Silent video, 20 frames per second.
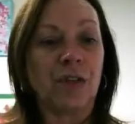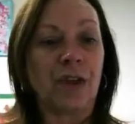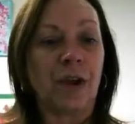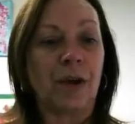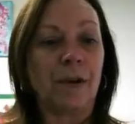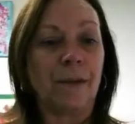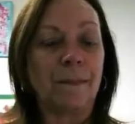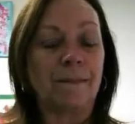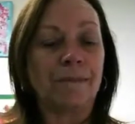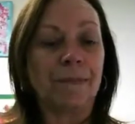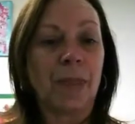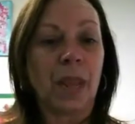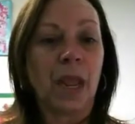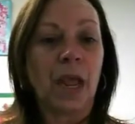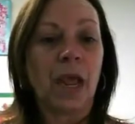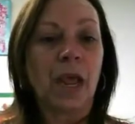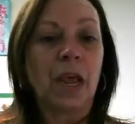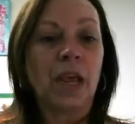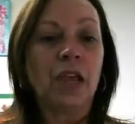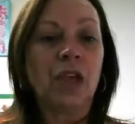there.
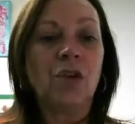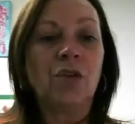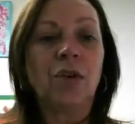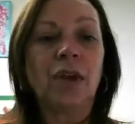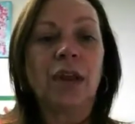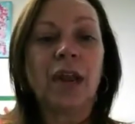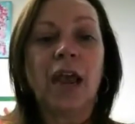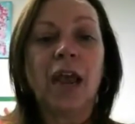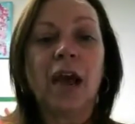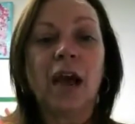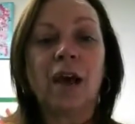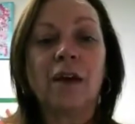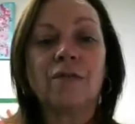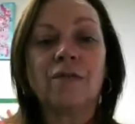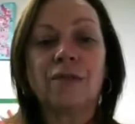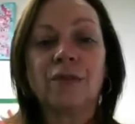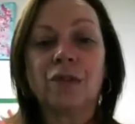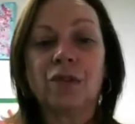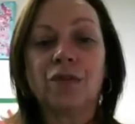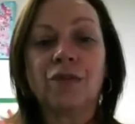You can have
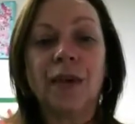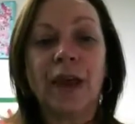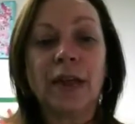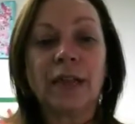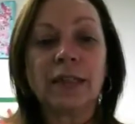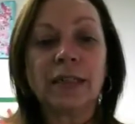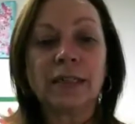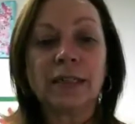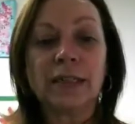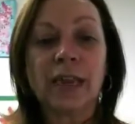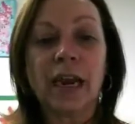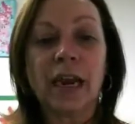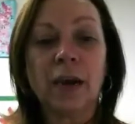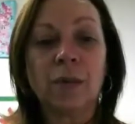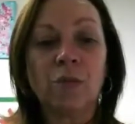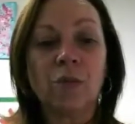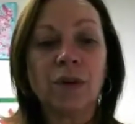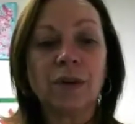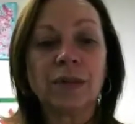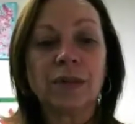surveillance
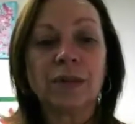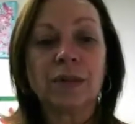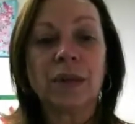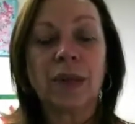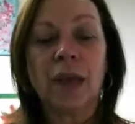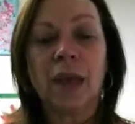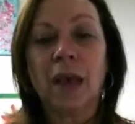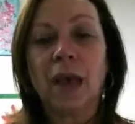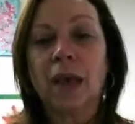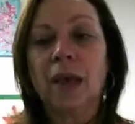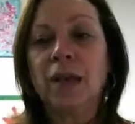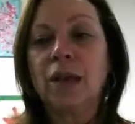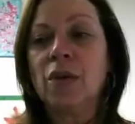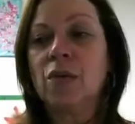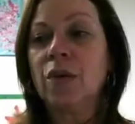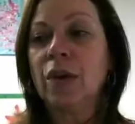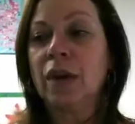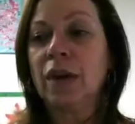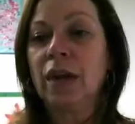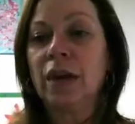cameras. You
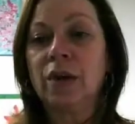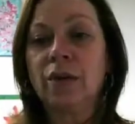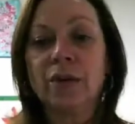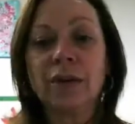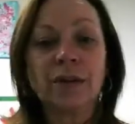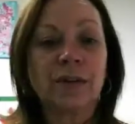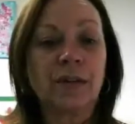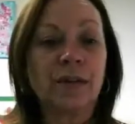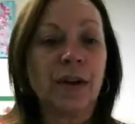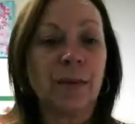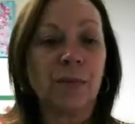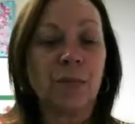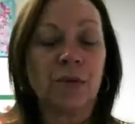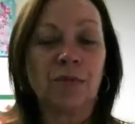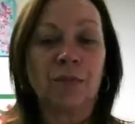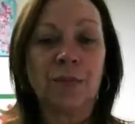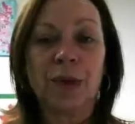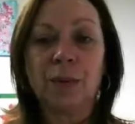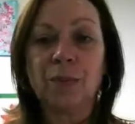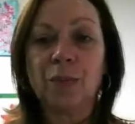can increase the number
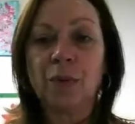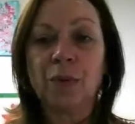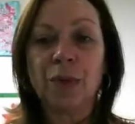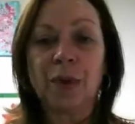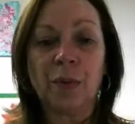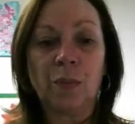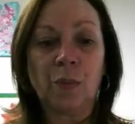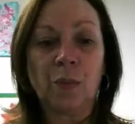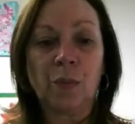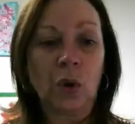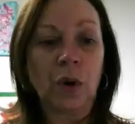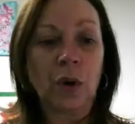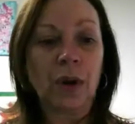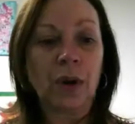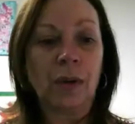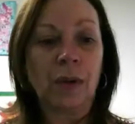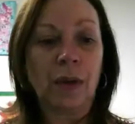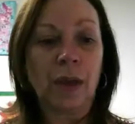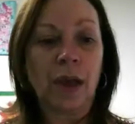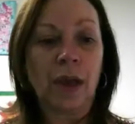of people that work,
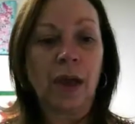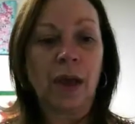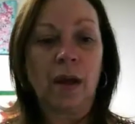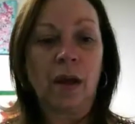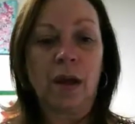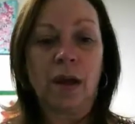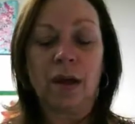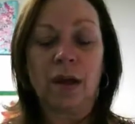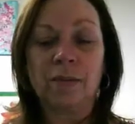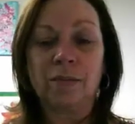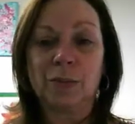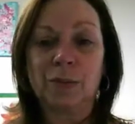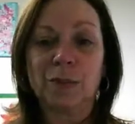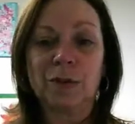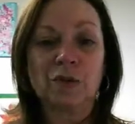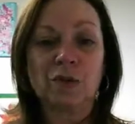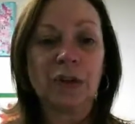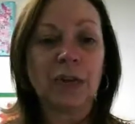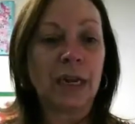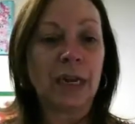
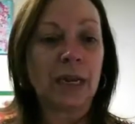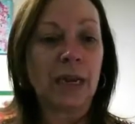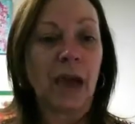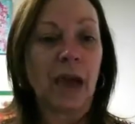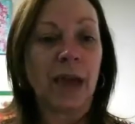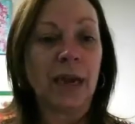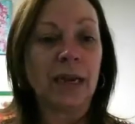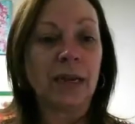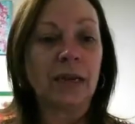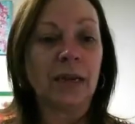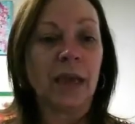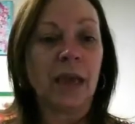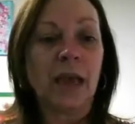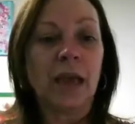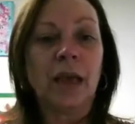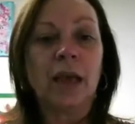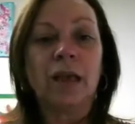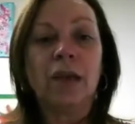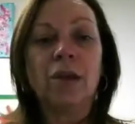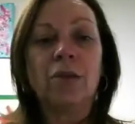especially at night.
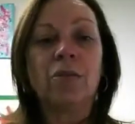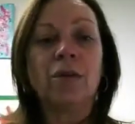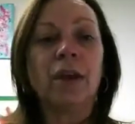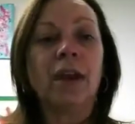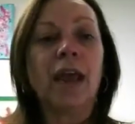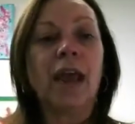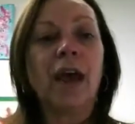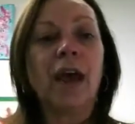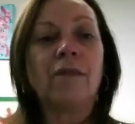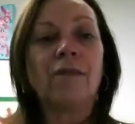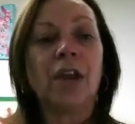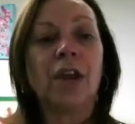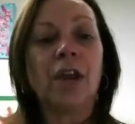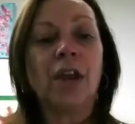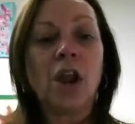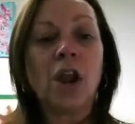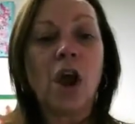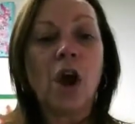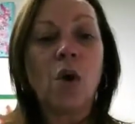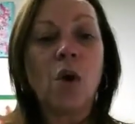You can have a
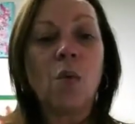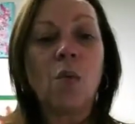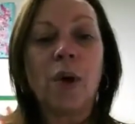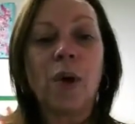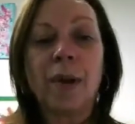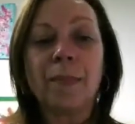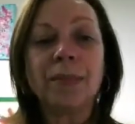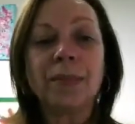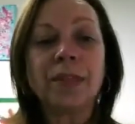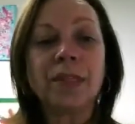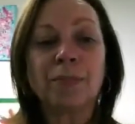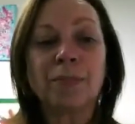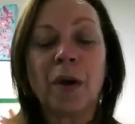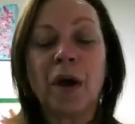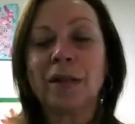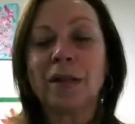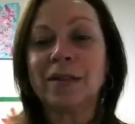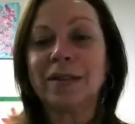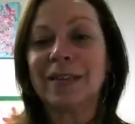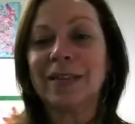no weapons
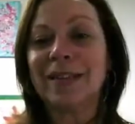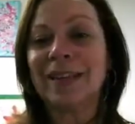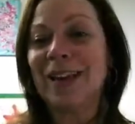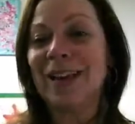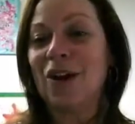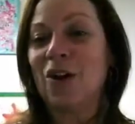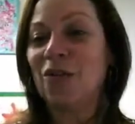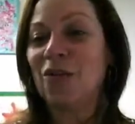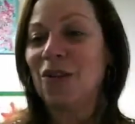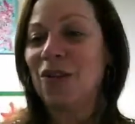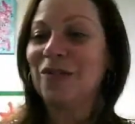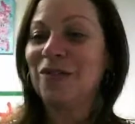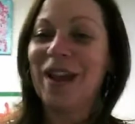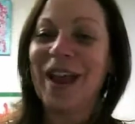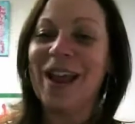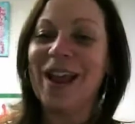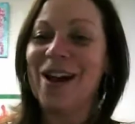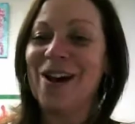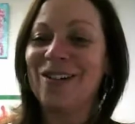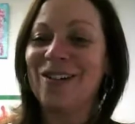policy, although
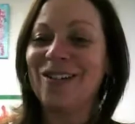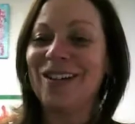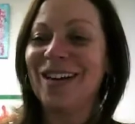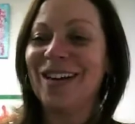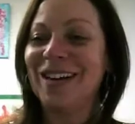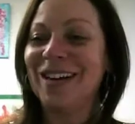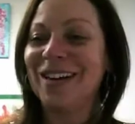now,